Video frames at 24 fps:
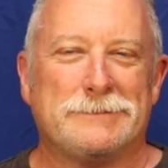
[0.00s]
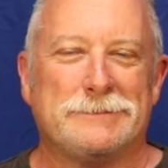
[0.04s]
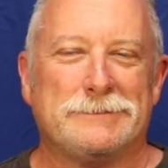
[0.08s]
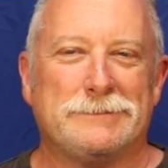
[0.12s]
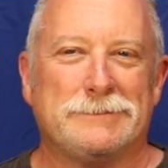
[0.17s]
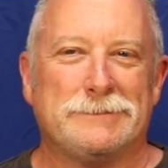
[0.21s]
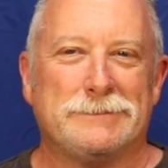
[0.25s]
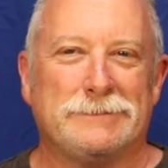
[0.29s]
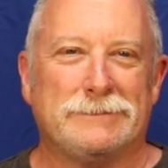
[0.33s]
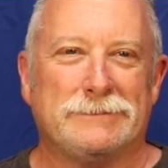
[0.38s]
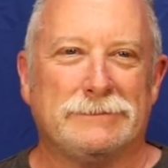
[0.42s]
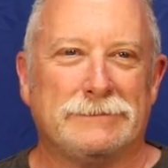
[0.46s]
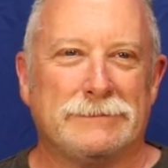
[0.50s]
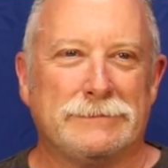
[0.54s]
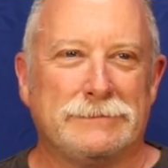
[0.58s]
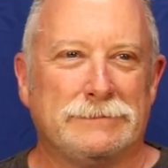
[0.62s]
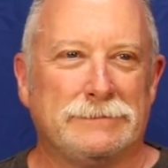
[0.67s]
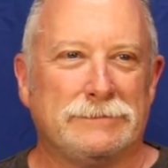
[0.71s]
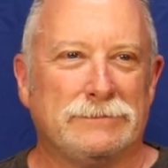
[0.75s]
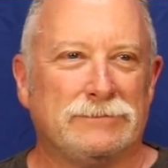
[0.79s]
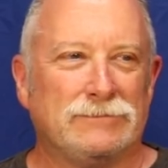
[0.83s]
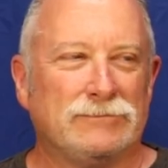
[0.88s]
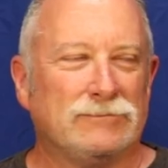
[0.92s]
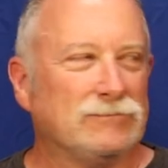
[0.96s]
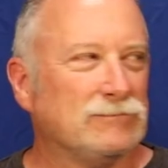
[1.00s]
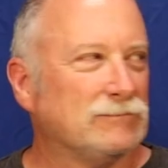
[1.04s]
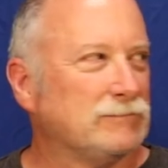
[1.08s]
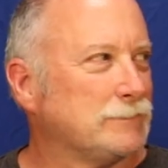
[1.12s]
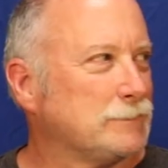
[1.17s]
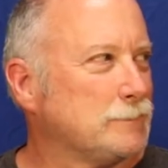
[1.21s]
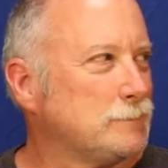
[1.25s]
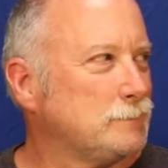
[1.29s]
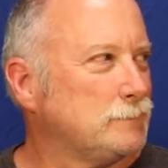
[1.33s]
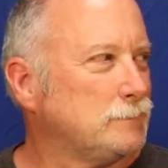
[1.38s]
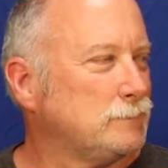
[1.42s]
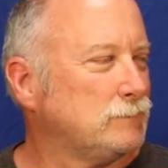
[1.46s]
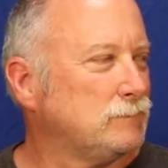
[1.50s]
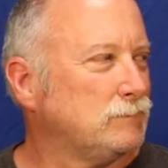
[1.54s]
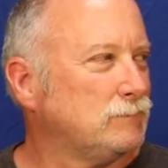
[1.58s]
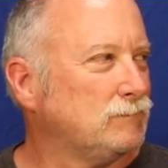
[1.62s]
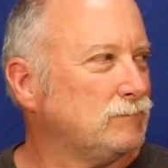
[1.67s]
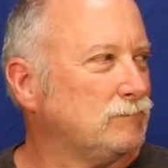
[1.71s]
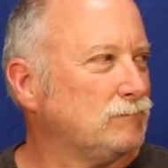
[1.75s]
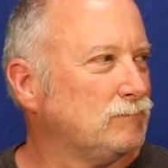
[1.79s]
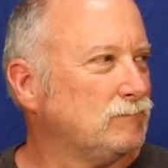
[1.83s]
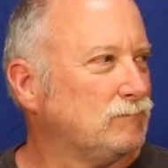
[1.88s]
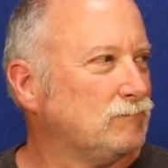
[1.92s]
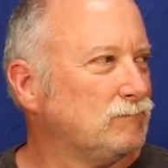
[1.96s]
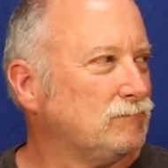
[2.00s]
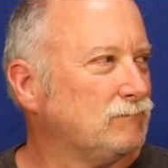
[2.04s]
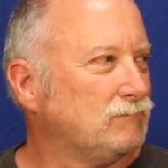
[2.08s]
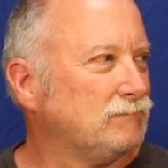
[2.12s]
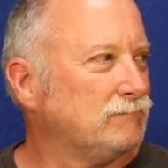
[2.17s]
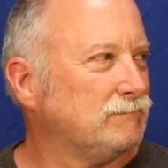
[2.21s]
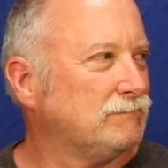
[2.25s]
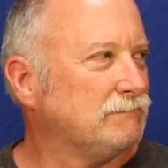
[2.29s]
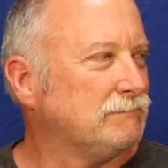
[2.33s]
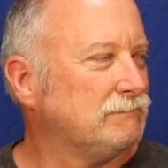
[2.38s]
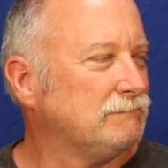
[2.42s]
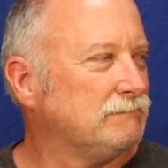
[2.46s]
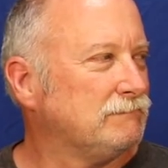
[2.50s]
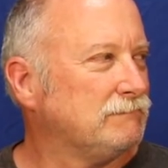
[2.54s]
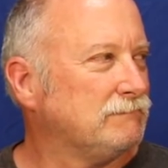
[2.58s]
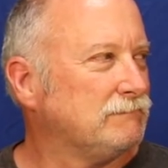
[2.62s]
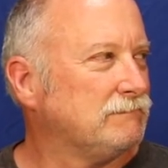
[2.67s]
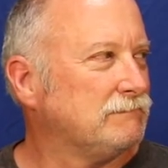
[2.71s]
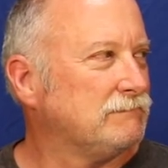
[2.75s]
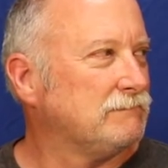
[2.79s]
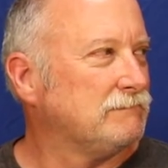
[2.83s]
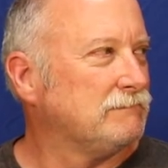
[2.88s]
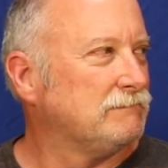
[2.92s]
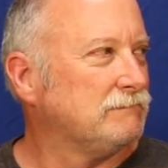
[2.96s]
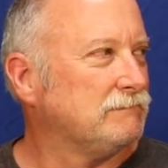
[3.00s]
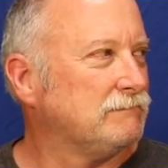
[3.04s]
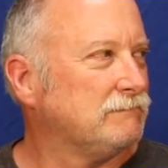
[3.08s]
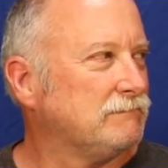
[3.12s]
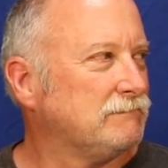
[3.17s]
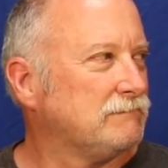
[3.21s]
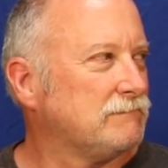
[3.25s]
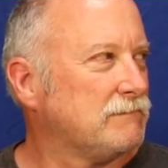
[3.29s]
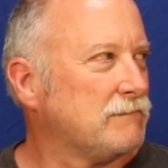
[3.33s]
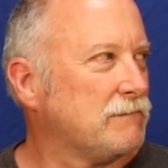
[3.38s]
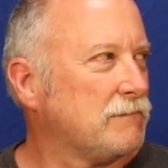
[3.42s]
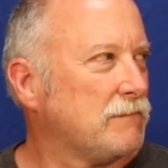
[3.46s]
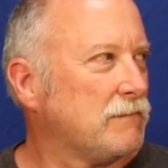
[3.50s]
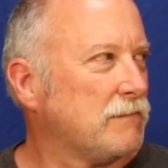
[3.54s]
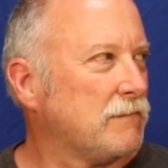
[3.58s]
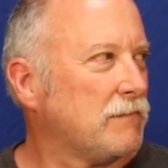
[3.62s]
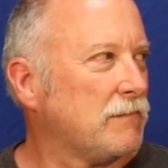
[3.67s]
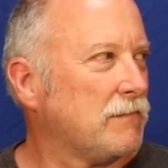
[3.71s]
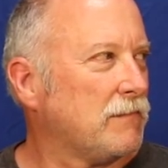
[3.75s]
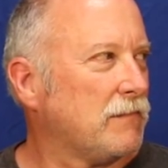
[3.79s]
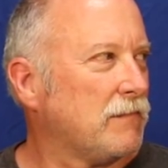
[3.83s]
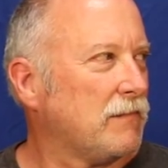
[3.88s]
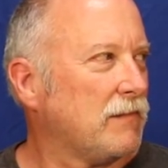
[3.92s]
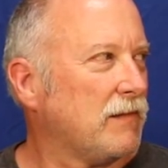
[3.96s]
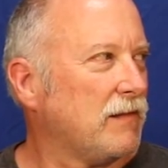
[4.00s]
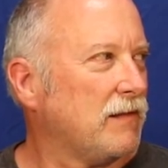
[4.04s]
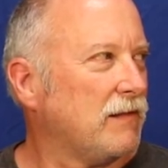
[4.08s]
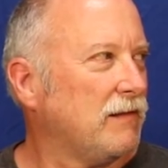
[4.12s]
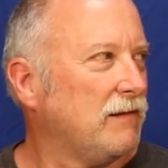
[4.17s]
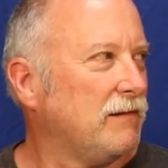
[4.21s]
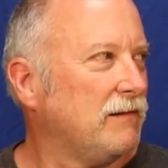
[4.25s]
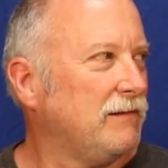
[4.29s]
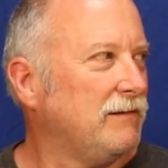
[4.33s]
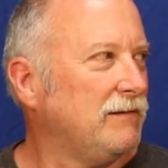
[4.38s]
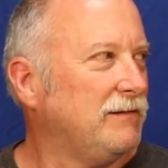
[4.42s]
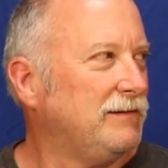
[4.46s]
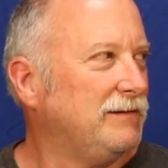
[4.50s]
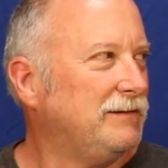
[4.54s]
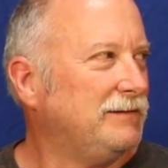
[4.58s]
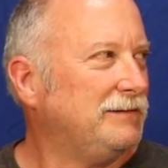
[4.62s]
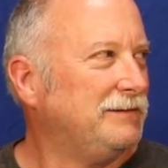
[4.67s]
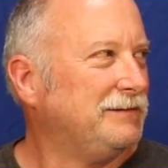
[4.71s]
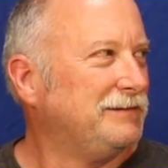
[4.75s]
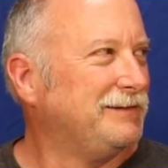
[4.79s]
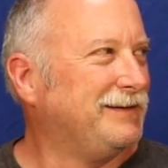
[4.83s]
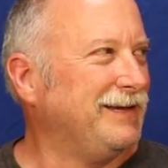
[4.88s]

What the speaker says: (silent)